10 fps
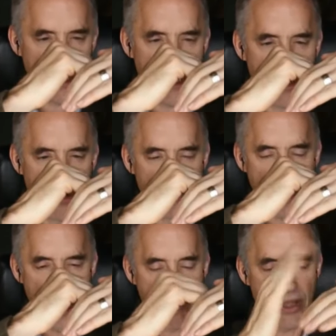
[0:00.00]
and that they
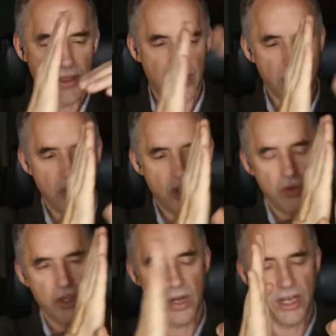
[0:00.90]
overlap and that the
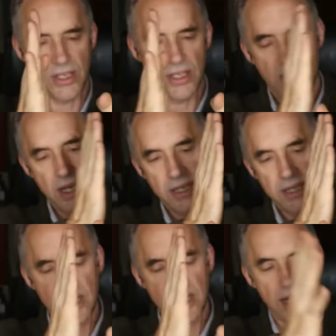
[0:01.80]
Jewish one is
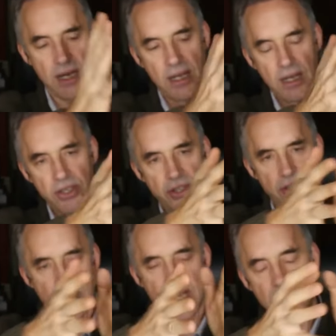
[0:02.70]
uh,
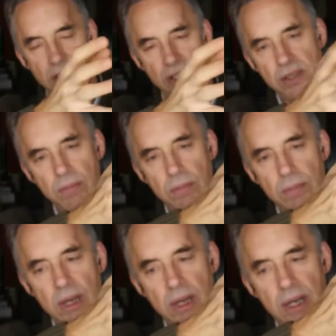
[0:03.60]
is
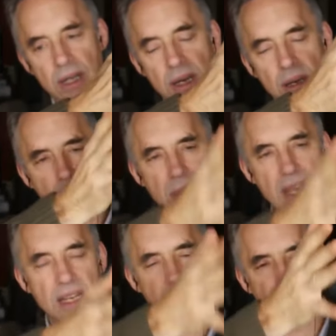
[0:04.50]
the the
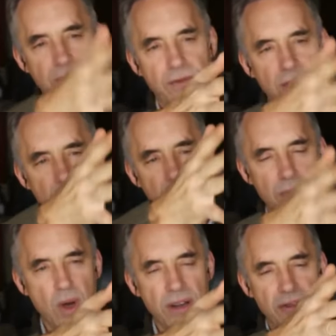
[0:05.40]
mean is
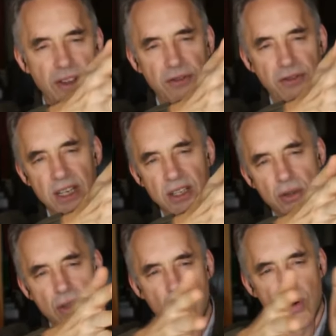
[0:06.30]
as 115
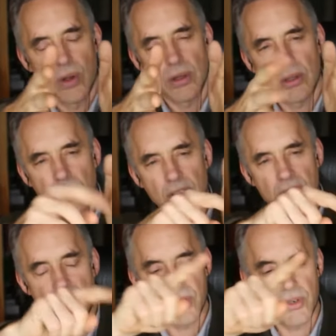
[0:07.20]
so the whole
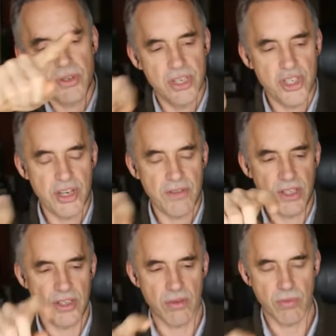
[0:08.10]
distribution is
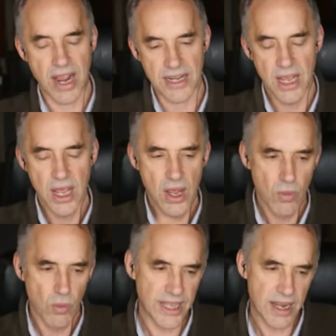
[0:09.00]
shifted to the right.
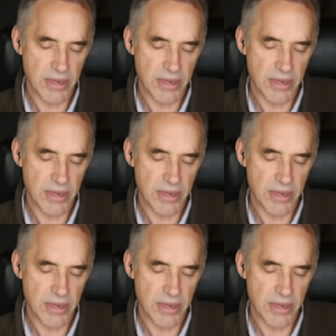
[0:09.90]
What